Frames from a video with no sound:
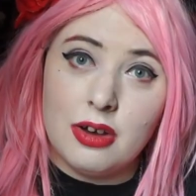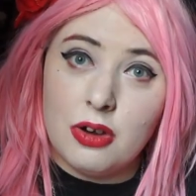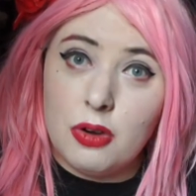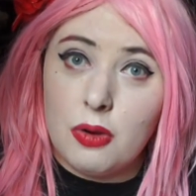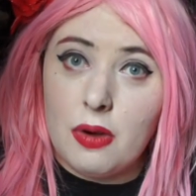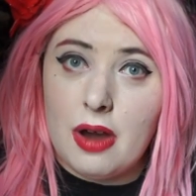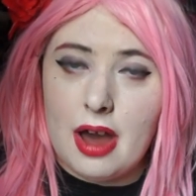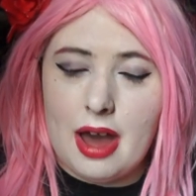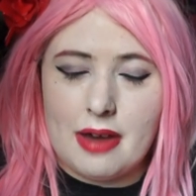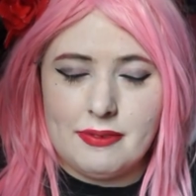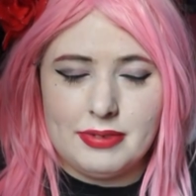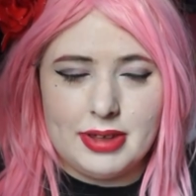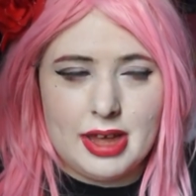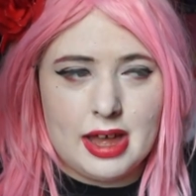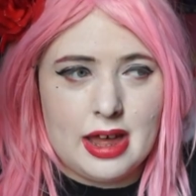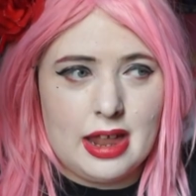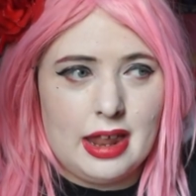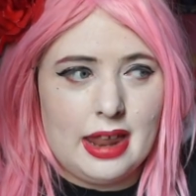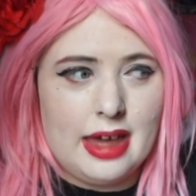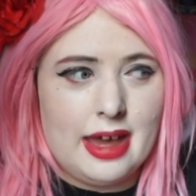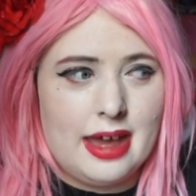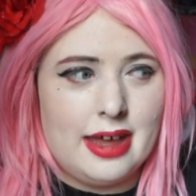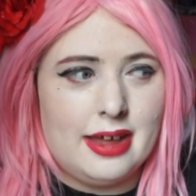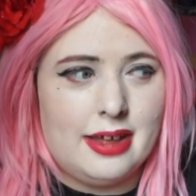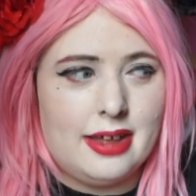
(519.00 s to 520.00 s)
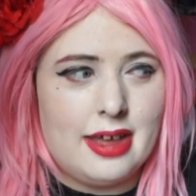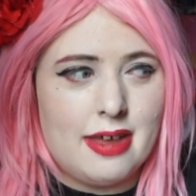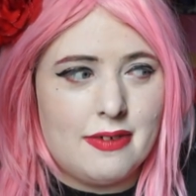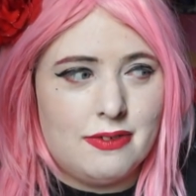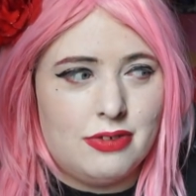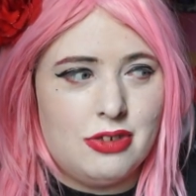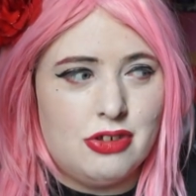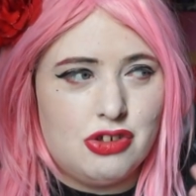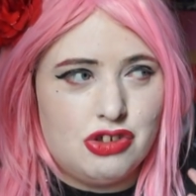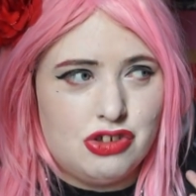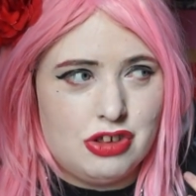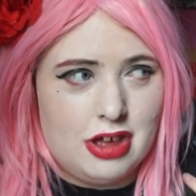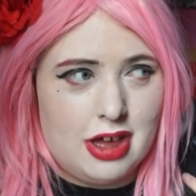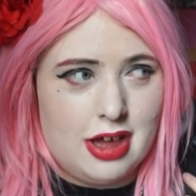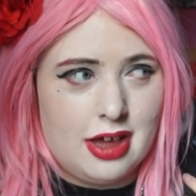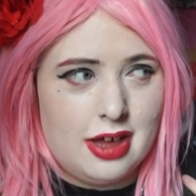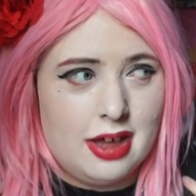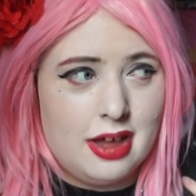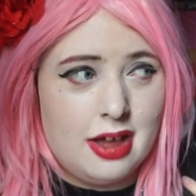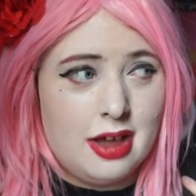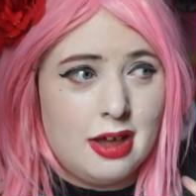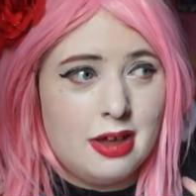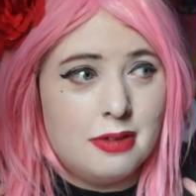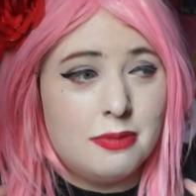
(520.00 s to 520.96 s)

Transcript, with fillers: whoever like gives you shit.